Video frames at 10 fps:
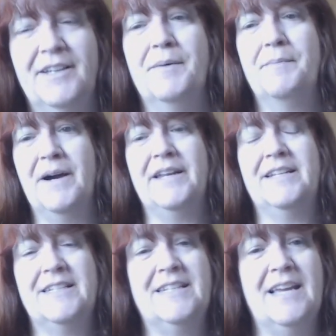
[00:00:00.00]
But
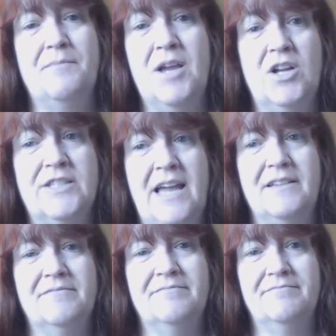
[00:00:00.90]
it did take me all
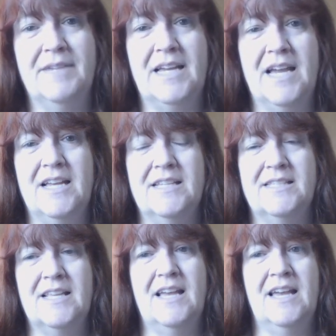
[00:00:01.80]
day
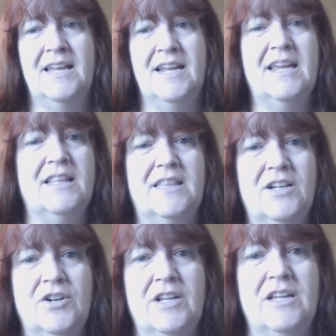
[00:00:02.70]
because at
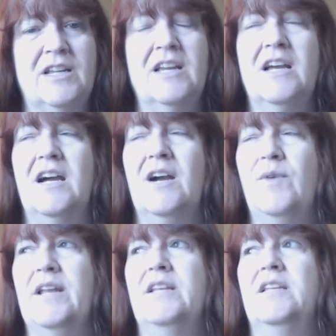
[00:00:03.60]
8.30 I
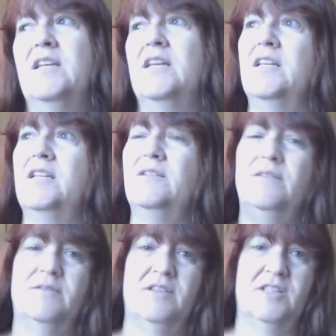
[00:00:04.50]
went and did
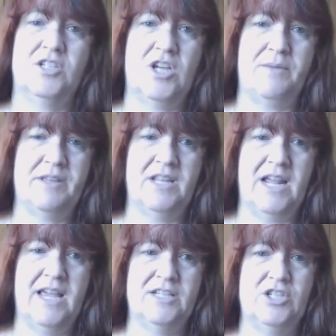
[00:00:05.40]
the shopping that
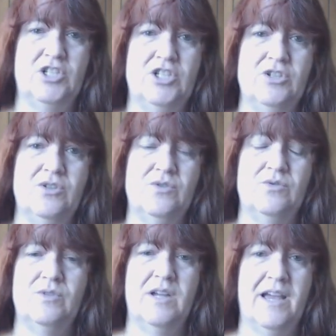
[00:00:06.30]
I had to
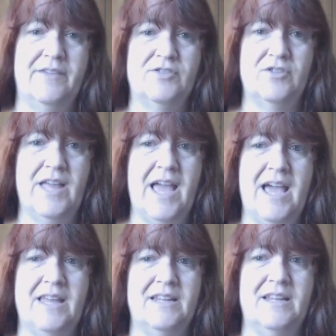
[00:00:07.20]
do after
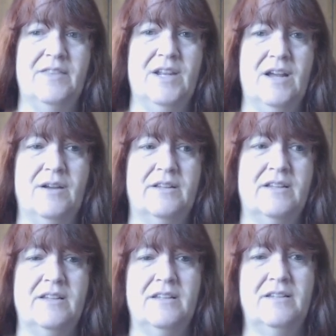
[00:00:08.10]
that and then I
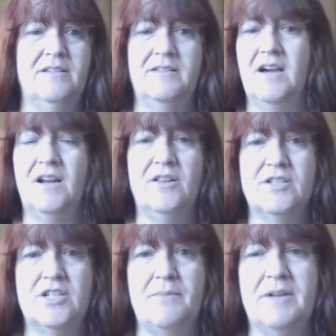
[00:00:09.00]
got all
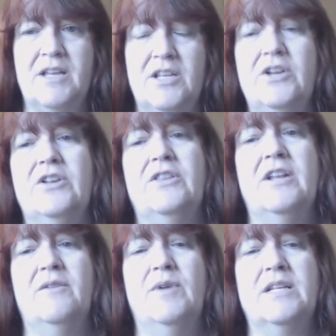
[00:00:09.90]
the shopping unloaded and
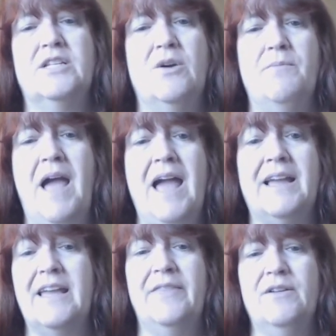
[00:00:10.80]
then I went to go
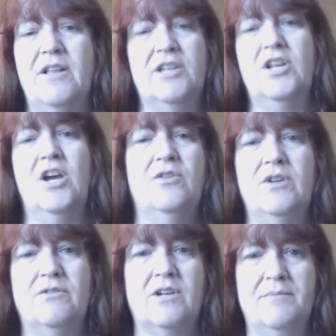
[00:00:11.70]
back and they were like, no,
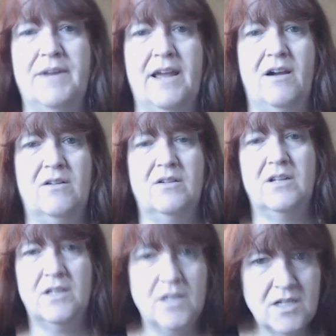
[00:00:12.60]
don't come now.
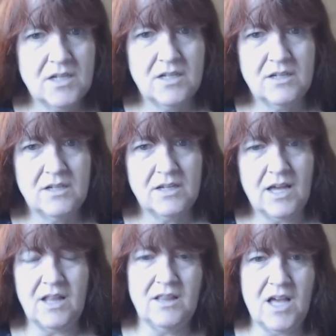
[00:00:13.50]

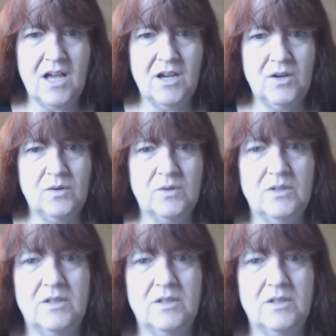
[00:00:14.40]
Hello.